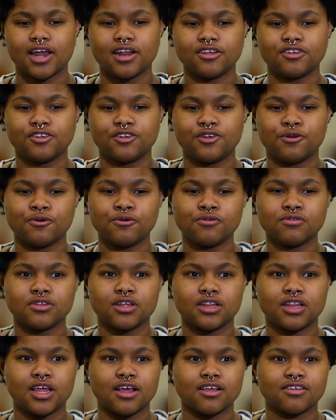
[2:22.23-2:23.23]
I just use
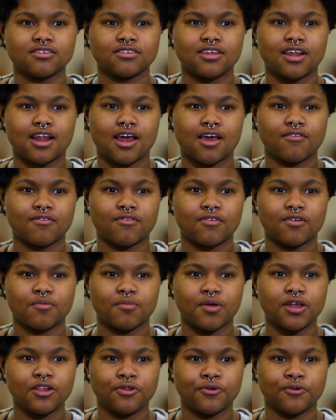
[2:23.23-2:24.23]
the things that I've been